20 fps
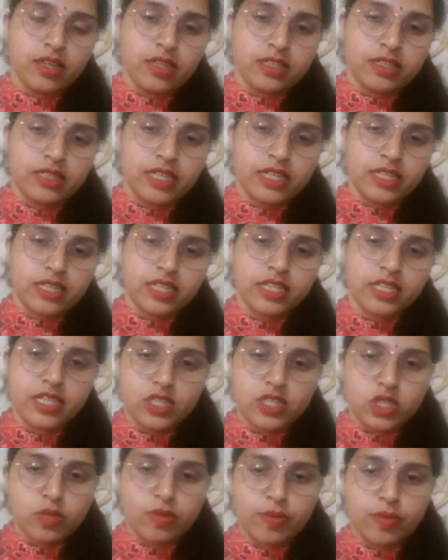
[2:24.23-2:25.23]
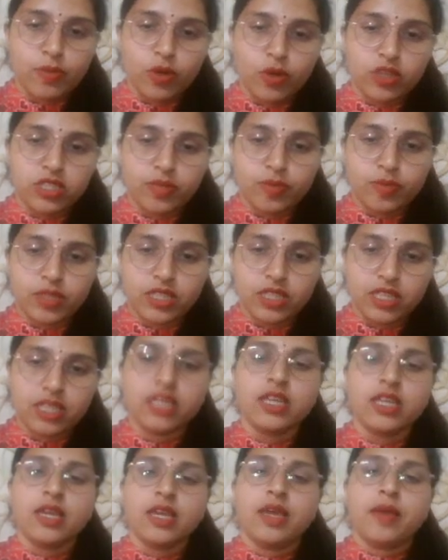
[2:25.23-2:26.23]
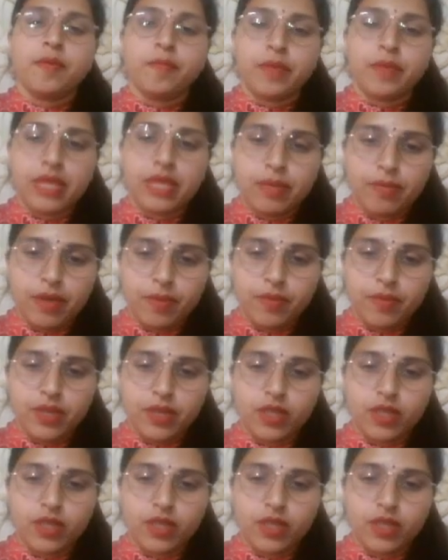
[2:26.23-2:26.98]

data needs to be brought up in the main memory.